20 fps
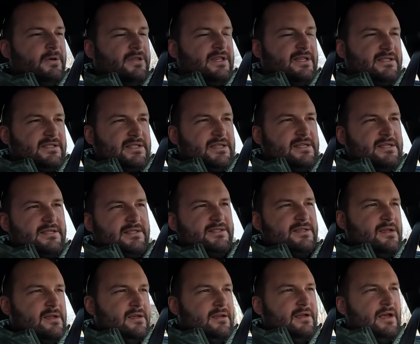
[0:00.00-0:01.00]
But this is,
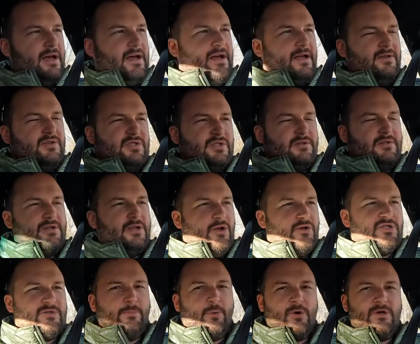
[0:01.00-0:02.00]
uh, you
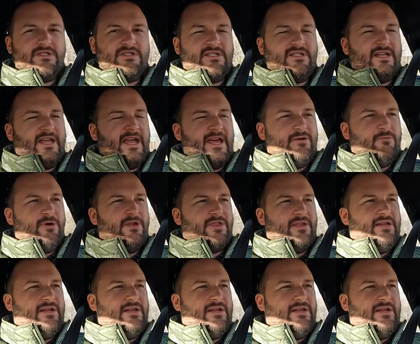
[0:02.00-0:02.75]
know, sports sedan with